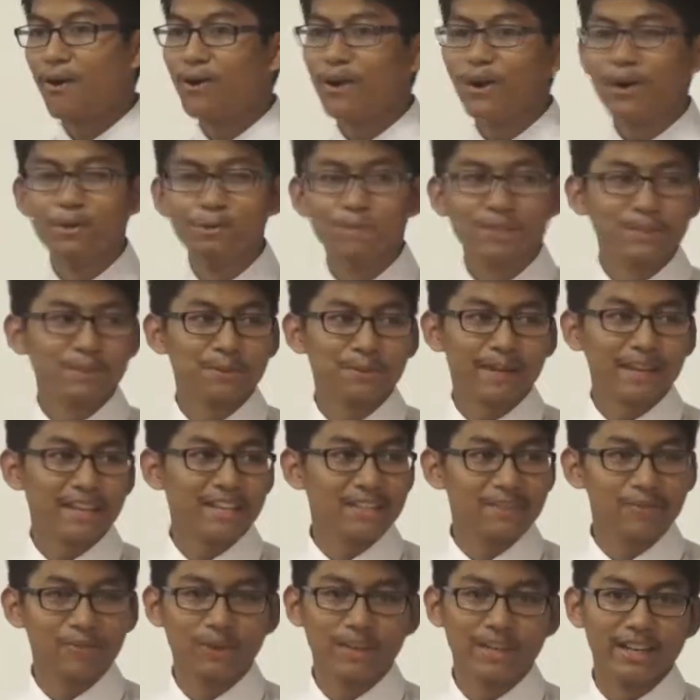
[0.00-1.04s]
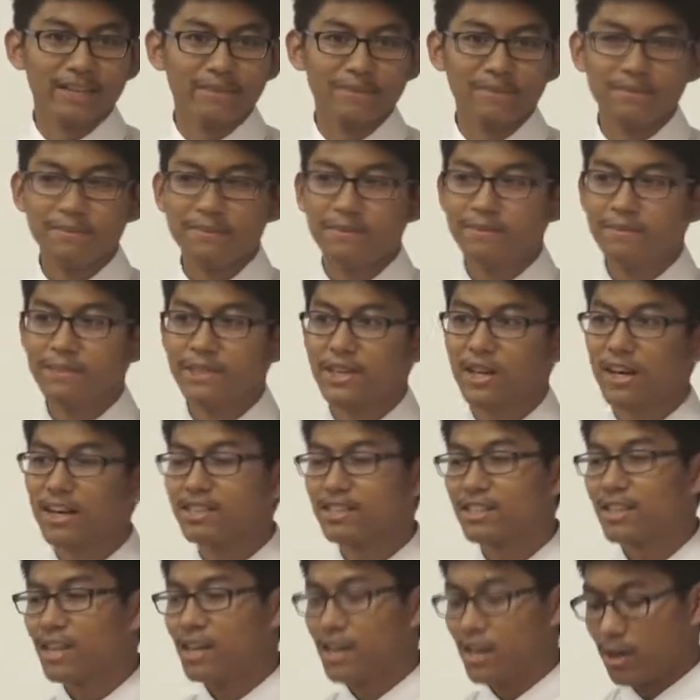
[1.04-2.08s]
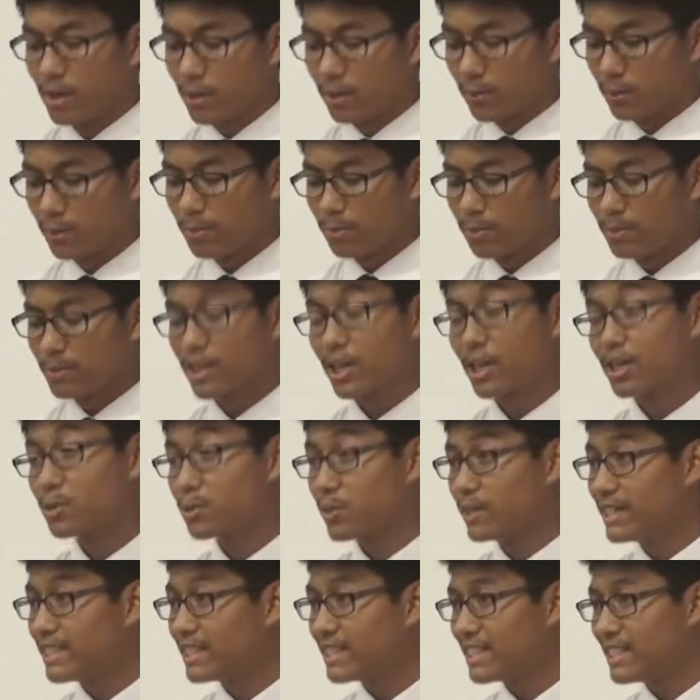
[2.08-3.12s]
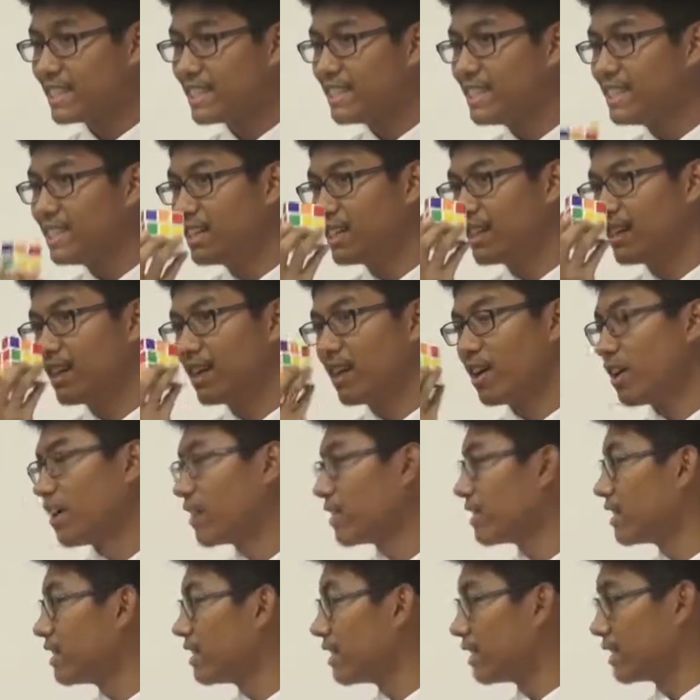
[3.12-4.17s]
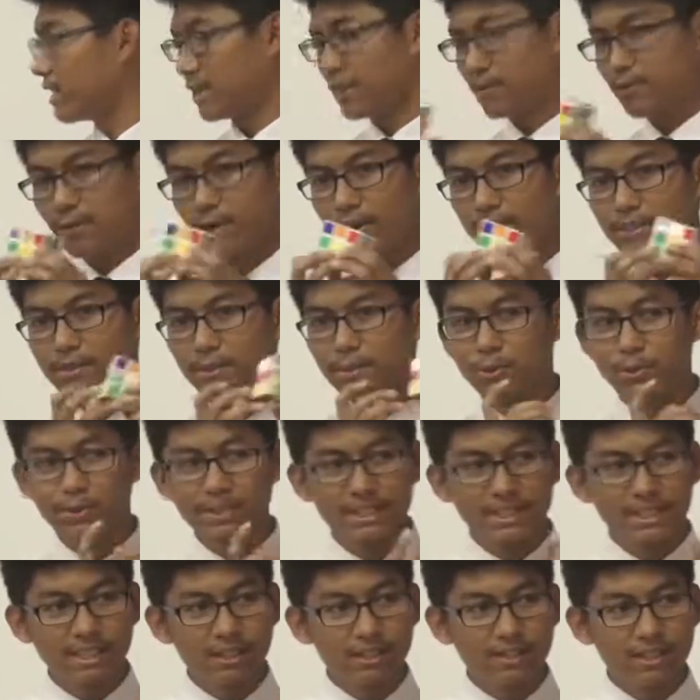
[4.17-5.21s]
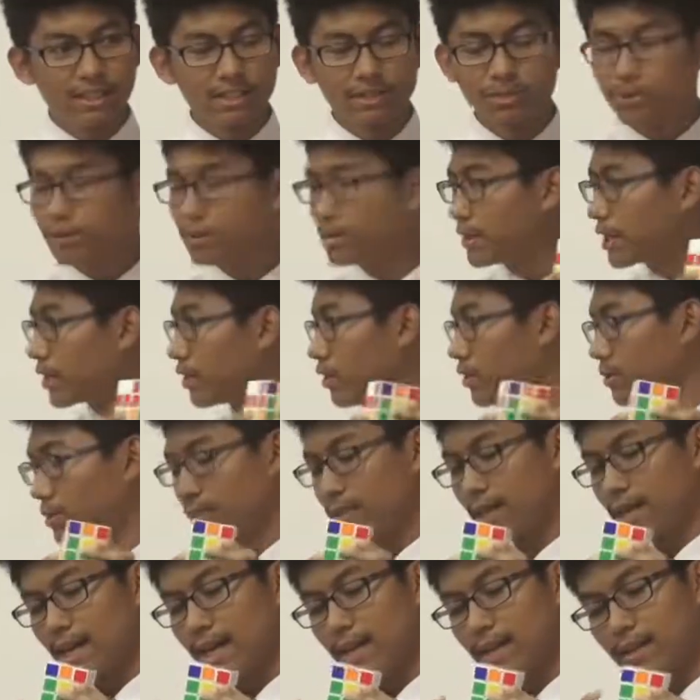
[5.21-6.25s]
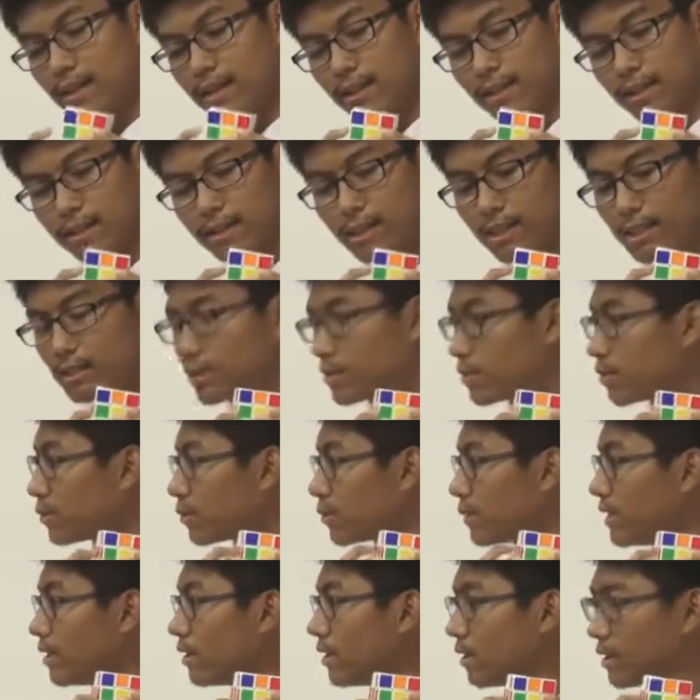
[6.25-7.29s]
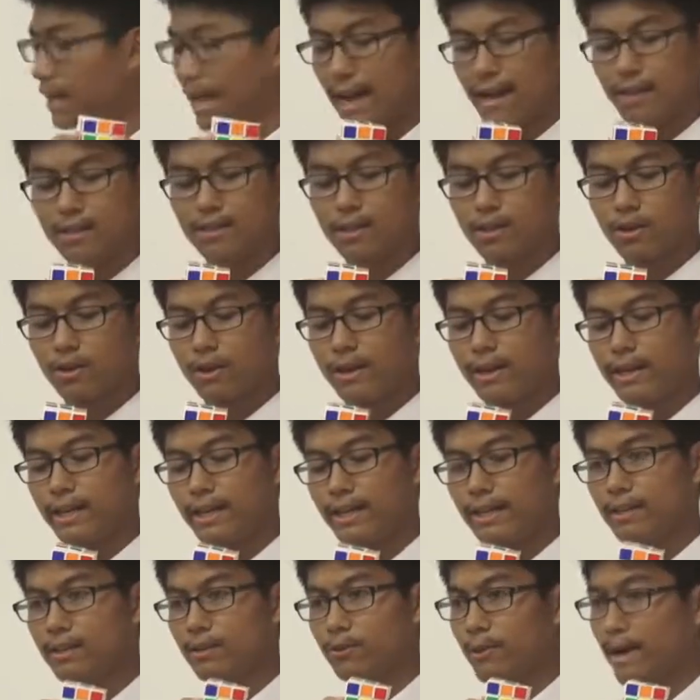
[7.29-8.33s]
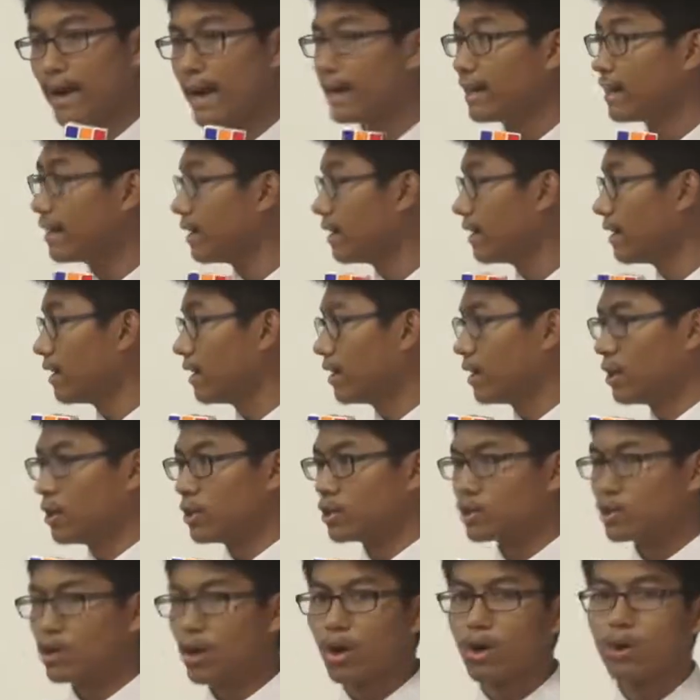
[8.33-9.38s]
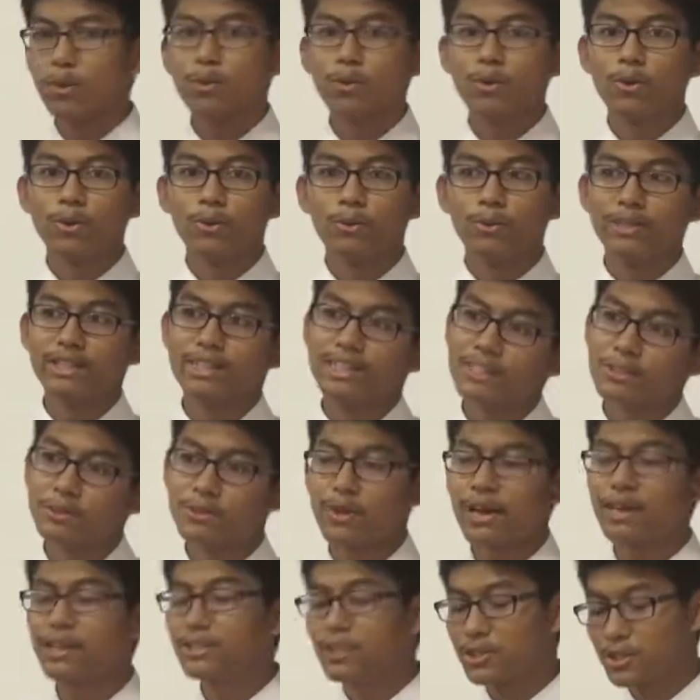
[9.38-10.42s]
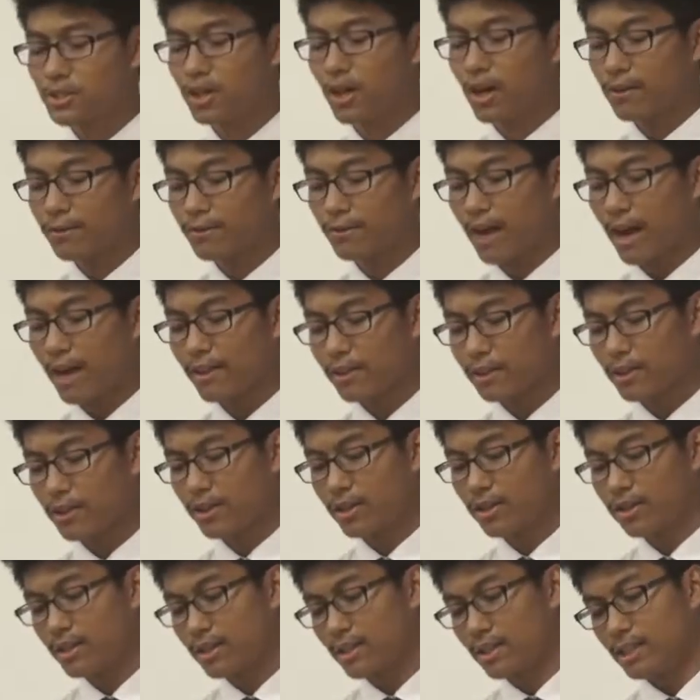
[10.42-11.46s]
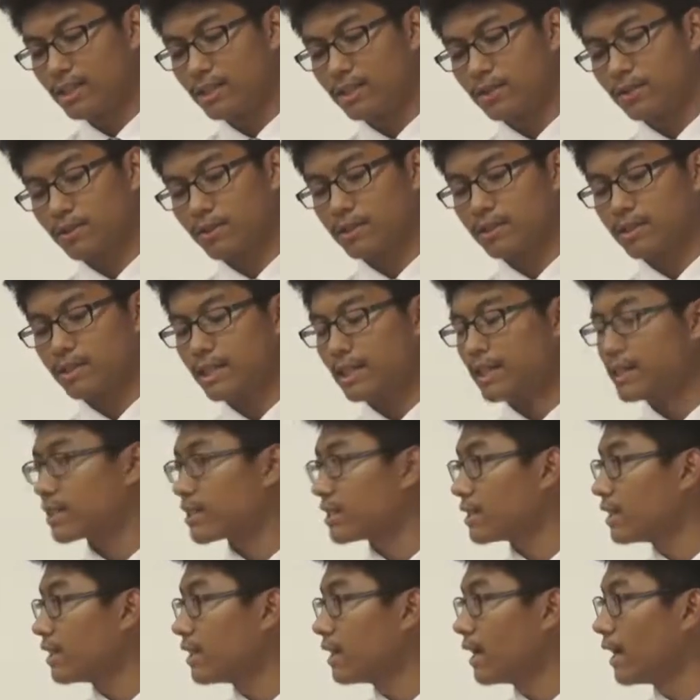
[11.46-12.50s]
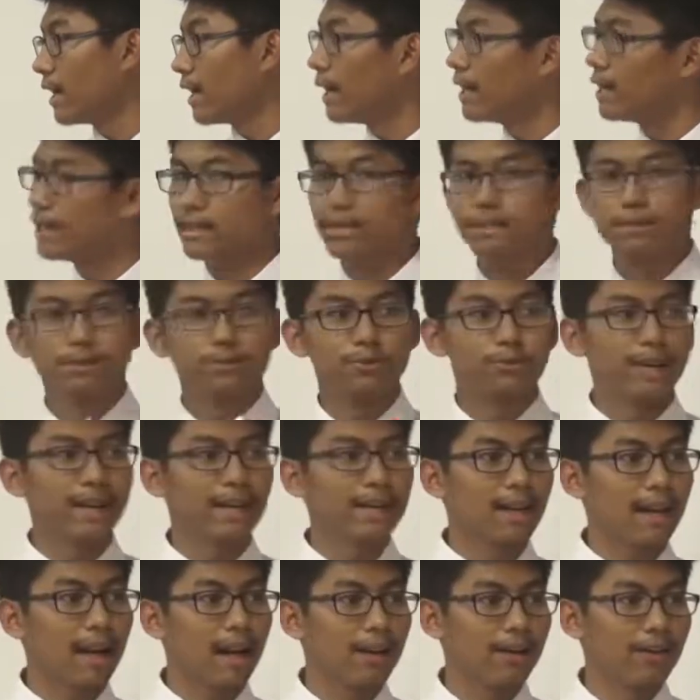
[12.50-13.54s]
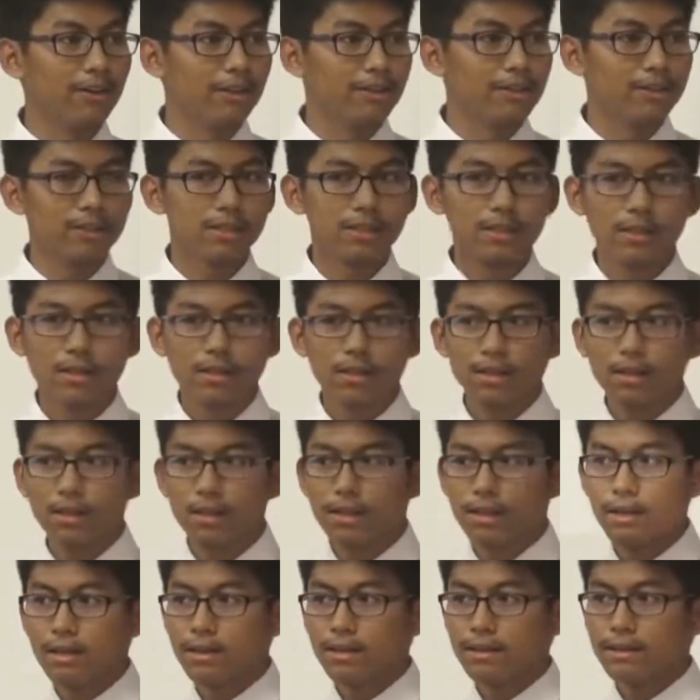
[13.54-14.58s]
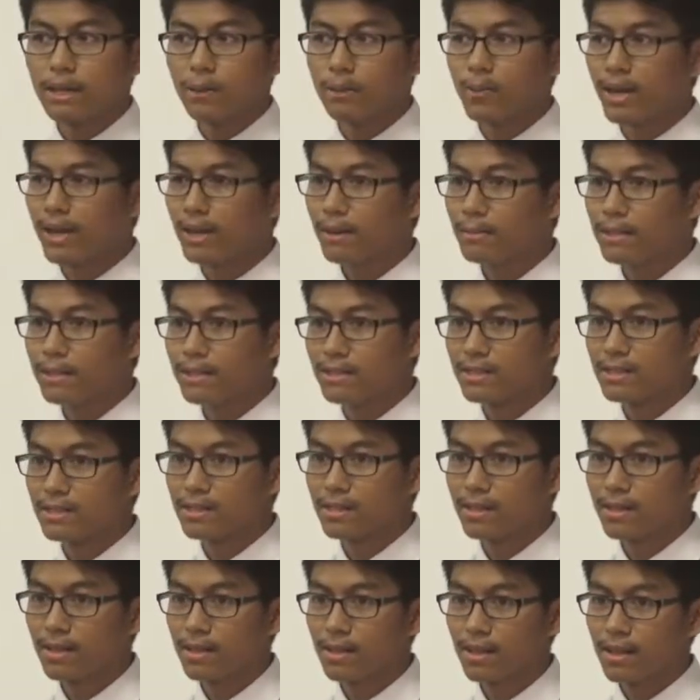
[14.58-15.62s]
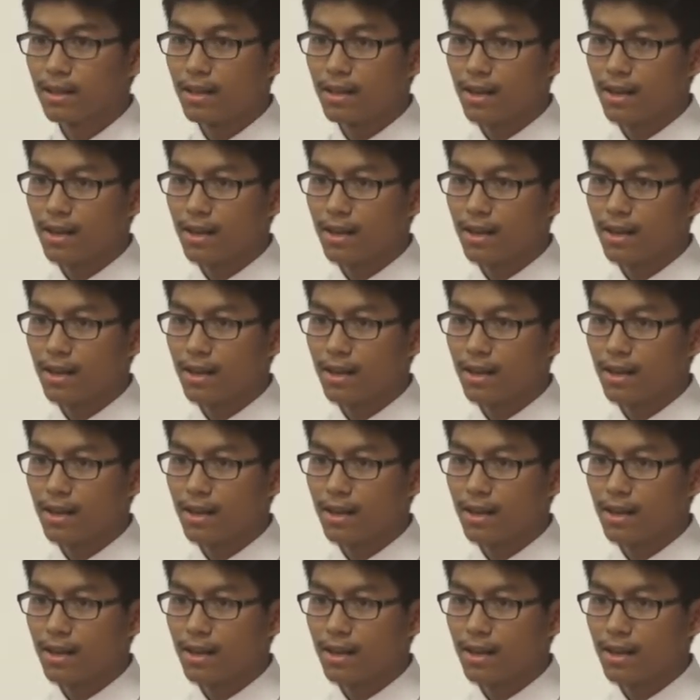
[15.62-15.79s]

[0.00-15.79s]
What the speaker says: own perspective way, because we see, for example, we see on this Rubik's Cube that these 3 lines are already red, so we just try to solve these 6 in red colors. Then what happens?